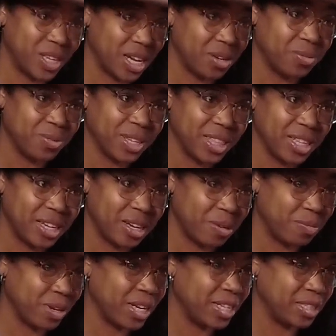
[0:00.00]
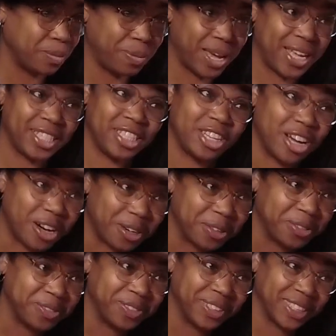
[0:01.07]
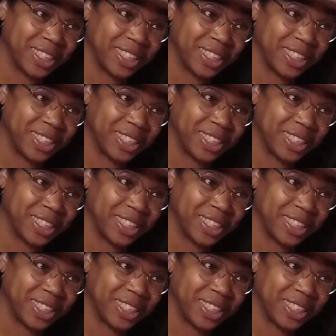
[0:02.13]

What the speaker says: done with it, I'm ready to pass it off.